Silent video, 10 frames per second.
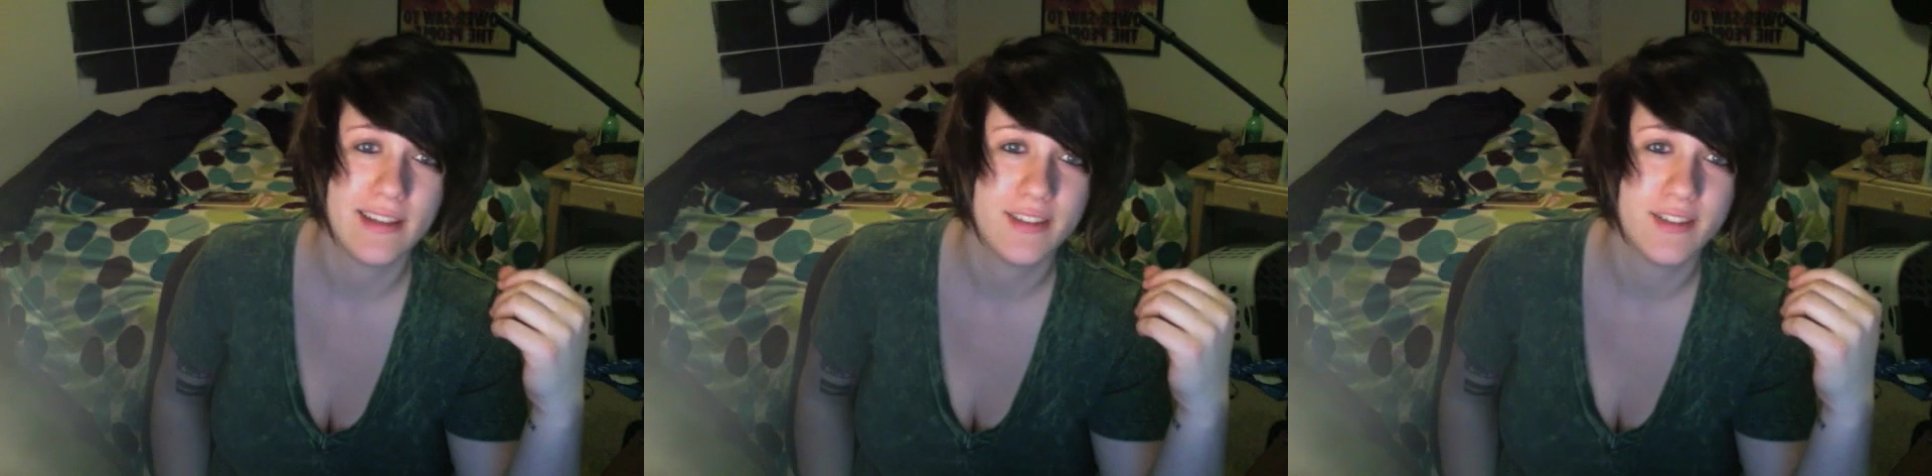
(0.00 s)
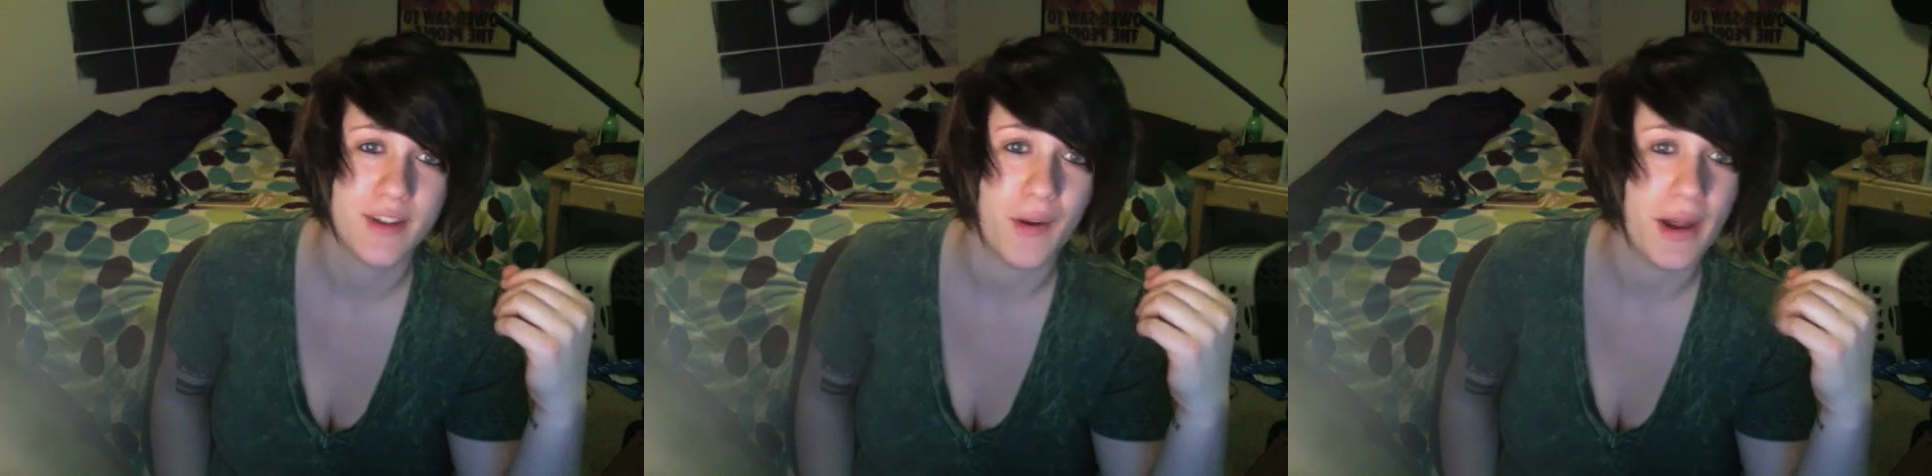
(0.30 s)

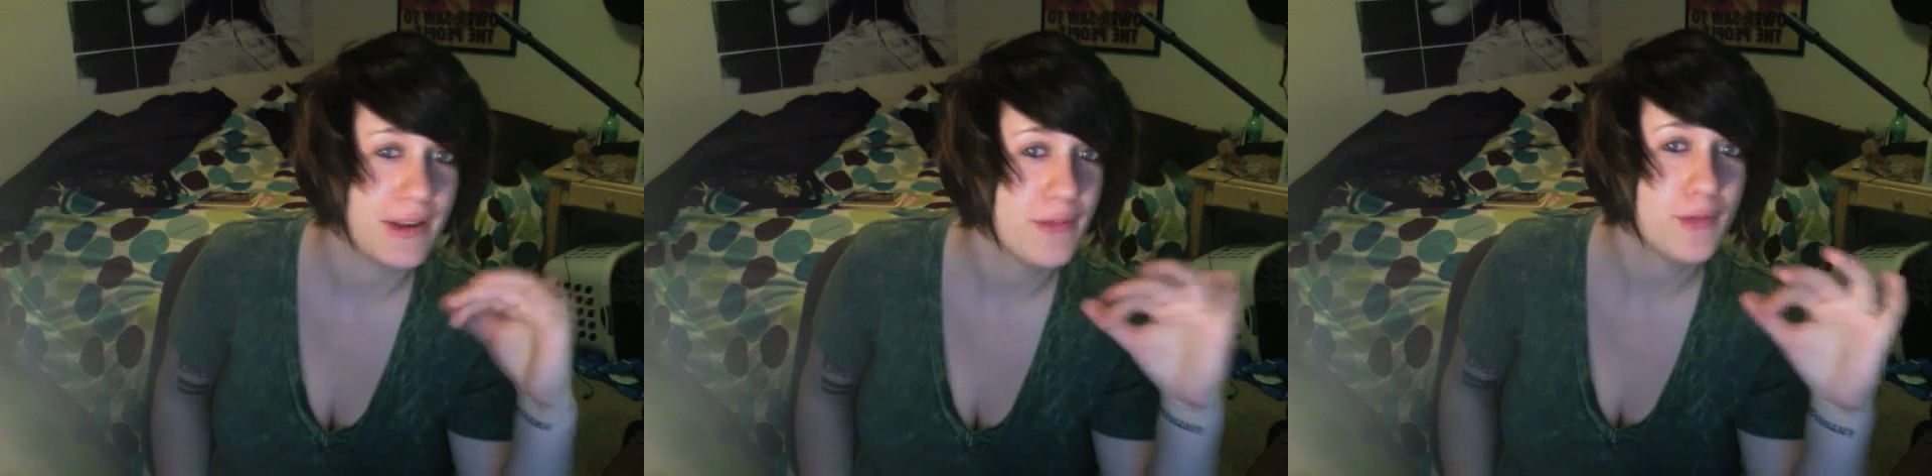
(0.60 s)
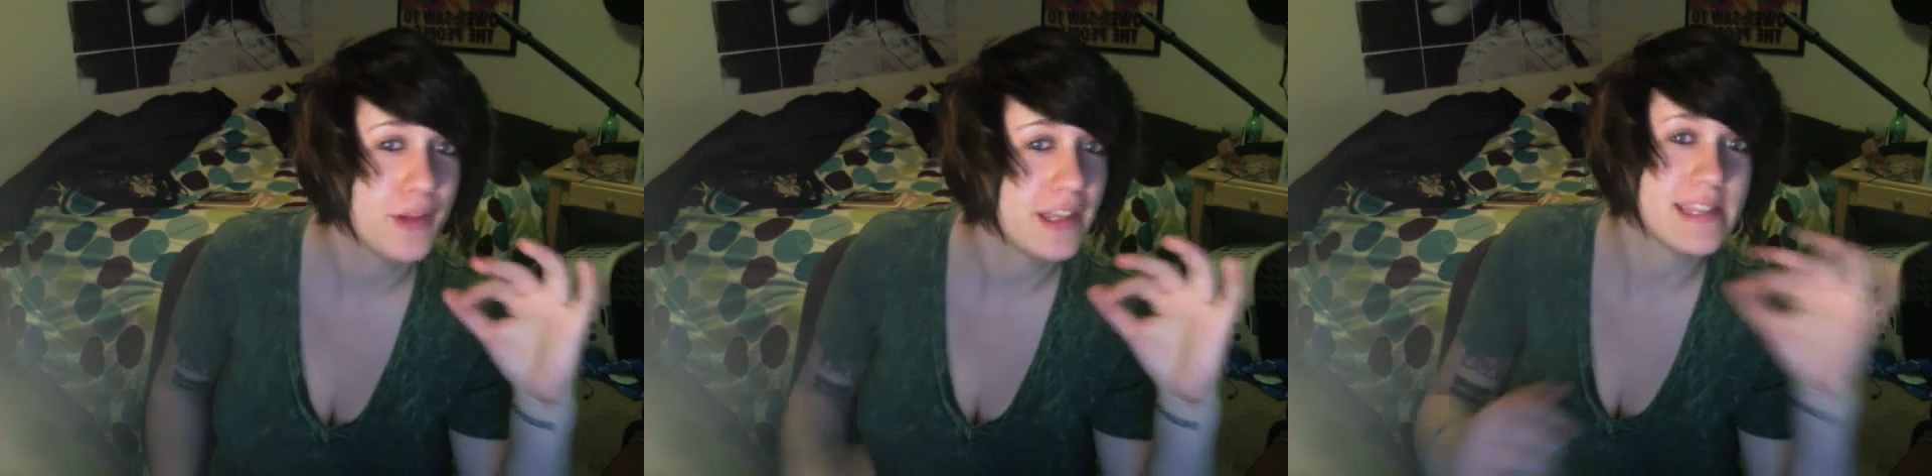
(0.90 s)
So I didn't
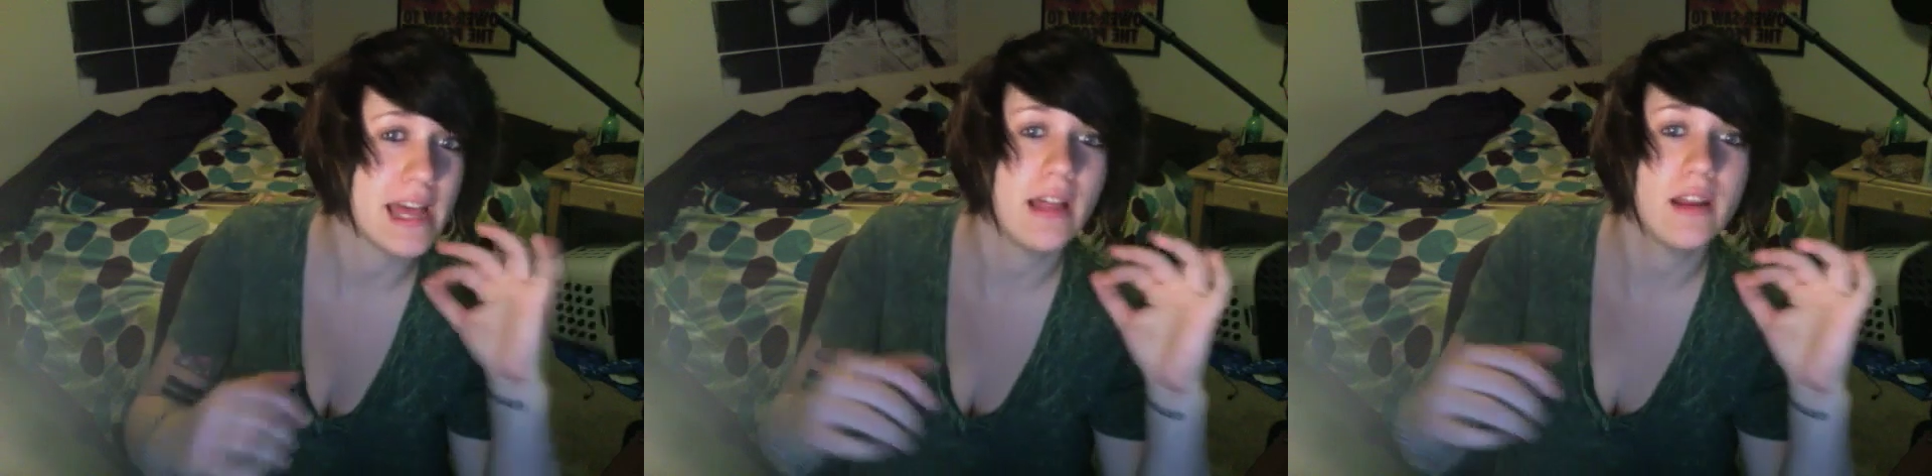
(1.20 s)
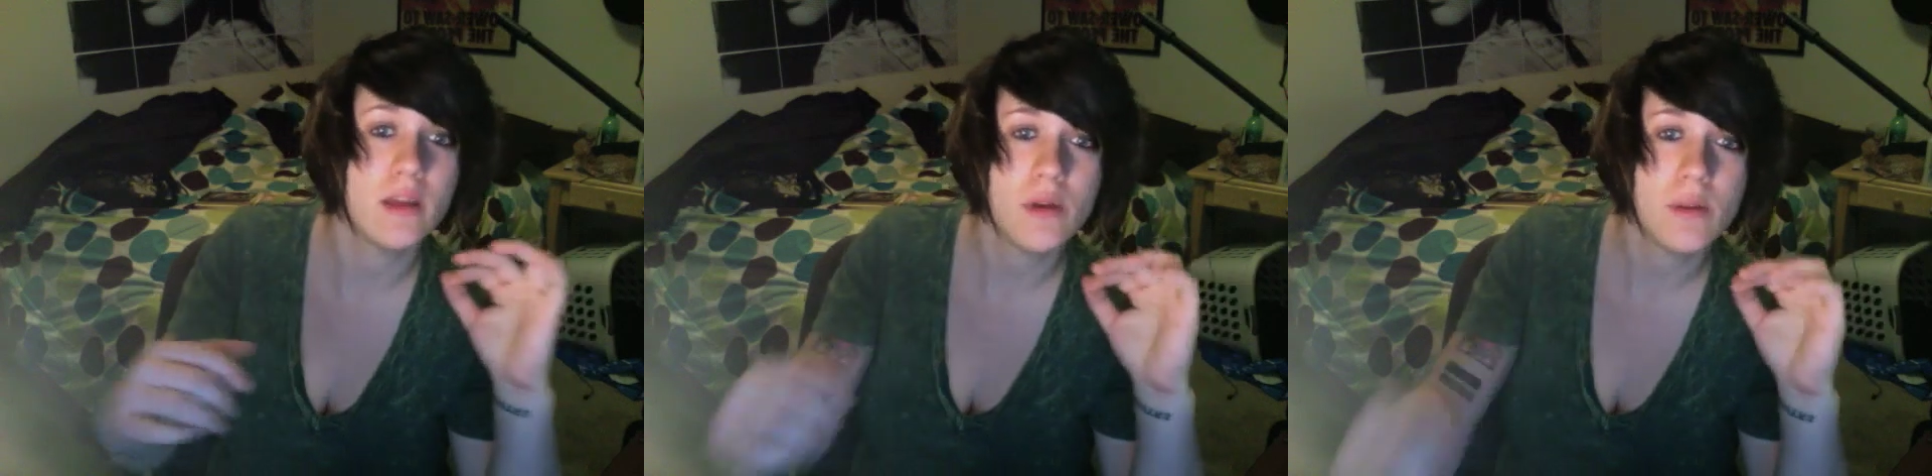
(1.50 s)
really tell
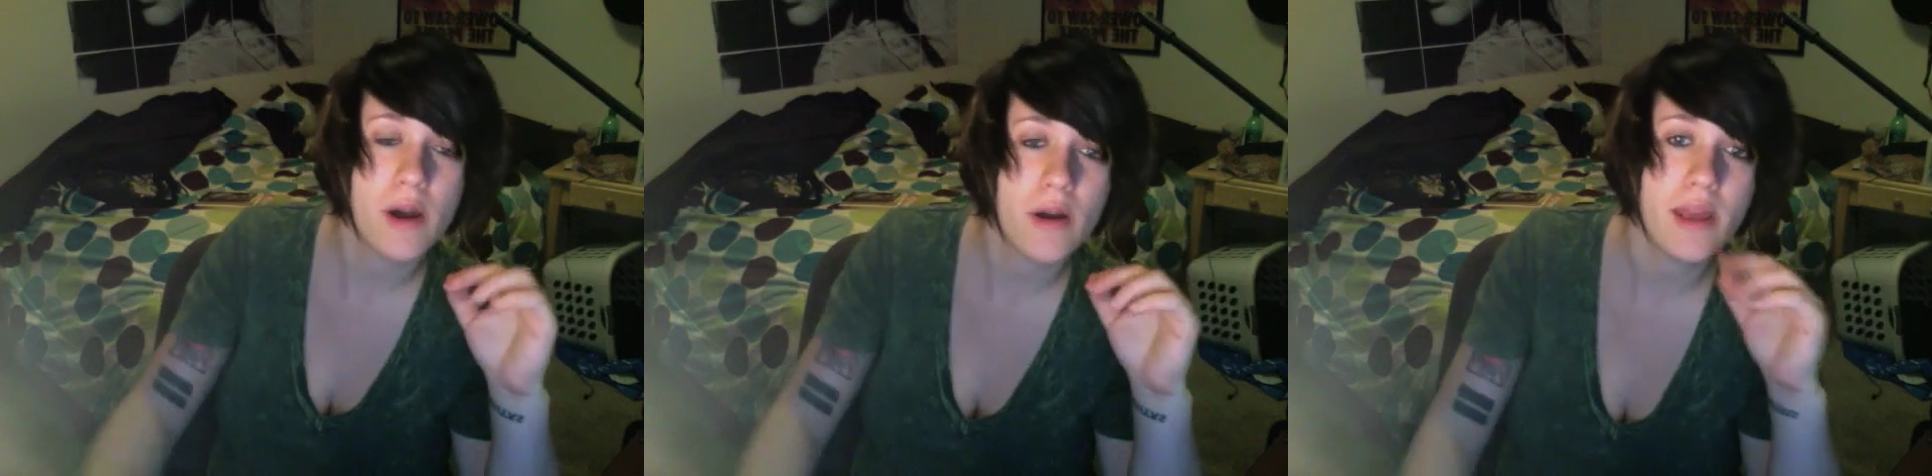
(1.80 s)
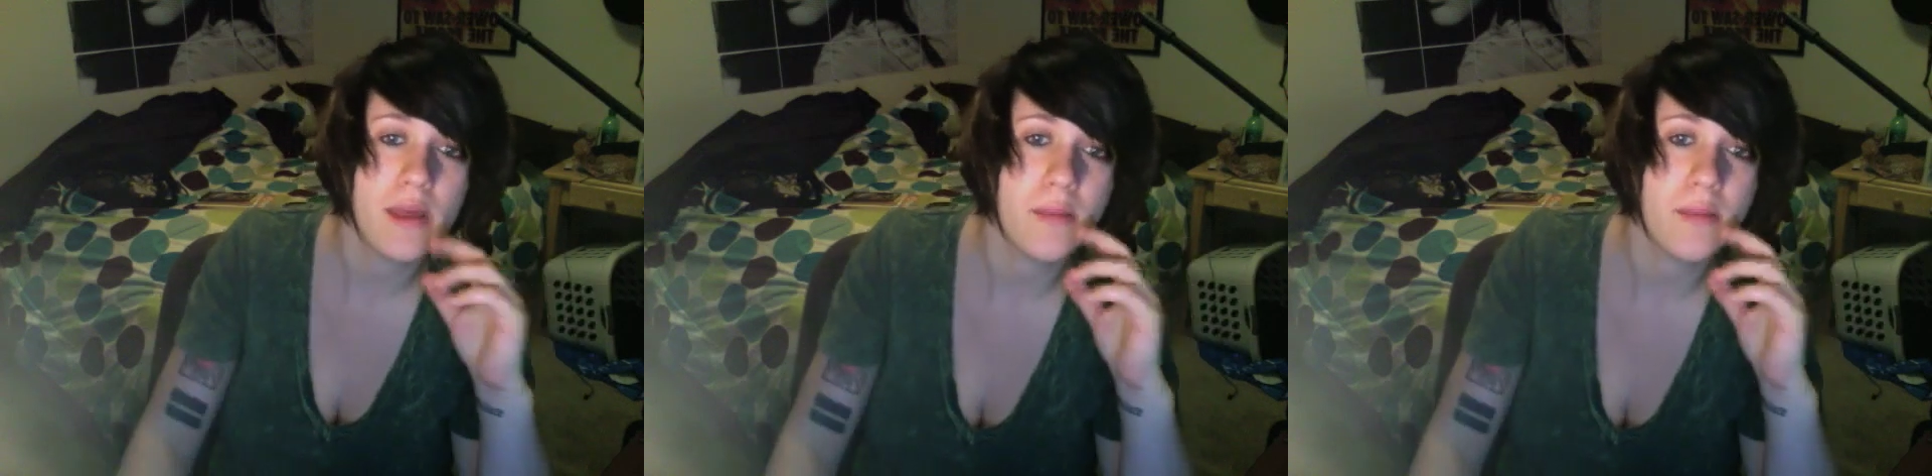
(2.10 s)
anyone about it,